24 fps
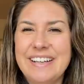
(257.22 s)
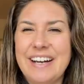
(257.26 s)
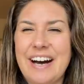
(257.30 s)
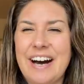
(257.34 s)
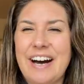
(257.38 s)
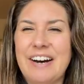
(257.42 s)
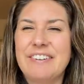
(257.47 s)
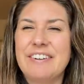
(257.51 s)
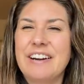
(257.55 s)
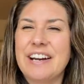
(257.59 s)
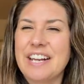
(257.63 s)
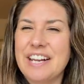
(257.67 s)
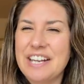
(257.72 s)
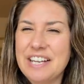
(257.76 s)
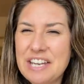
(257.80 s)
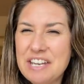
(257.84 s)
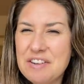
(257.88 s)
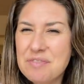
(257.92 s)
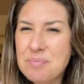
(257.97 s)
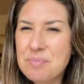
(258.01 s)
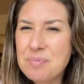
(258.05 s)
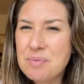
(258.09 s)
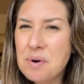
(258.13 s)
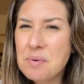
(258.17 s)
I reckon
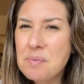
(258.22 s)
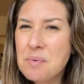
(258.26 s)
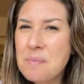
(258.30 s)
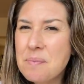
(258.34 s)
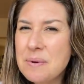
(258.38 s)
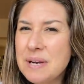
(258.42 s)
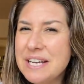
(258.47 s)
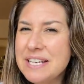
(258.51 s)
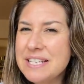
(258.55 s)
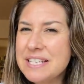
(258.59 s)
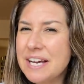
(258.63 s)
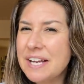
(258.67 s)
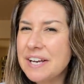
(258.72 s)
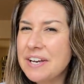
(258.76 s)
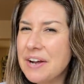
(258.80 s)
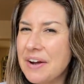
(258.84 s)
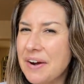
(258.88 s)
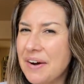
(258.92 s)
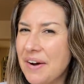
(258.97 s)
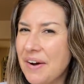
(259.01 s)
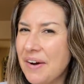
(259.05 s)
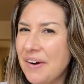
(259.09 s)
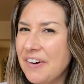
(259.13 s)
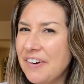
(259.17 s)
you've probably done
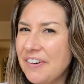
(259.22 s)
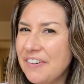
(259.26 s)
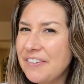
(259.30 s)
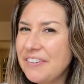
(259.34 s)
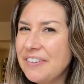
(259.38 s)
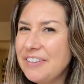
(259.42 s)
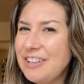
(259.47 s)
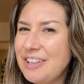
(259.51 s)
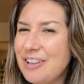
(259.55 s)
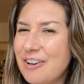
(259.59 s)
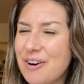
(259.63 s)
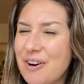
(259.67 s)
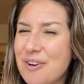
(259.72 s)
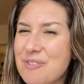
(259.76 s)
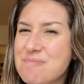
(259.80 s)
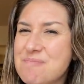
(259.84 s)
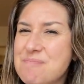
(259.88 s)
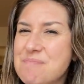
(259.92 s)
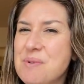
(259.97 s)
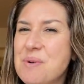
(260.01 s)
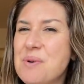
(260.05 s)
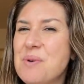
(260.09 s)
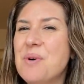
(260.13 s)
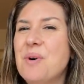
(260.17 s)
a whole lot
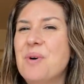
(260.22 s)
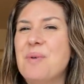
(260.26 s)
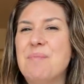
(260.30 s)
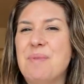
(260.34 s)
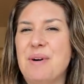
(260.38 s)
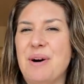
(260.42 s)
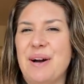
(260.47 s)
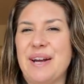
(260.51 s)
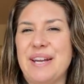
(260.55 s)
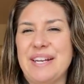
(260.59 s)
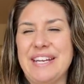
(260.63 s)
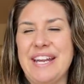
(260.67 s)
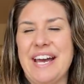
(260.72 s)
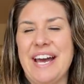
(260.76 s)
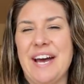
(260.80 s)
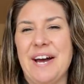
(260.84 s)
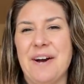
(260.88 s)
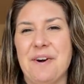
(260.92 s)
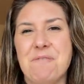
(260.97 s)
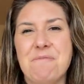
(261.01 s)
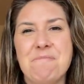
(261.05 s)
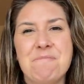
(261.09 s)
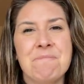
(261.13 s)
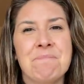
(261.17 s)
more by
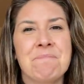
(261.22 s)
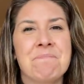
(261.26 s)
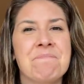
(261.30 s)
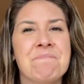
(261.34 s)
now.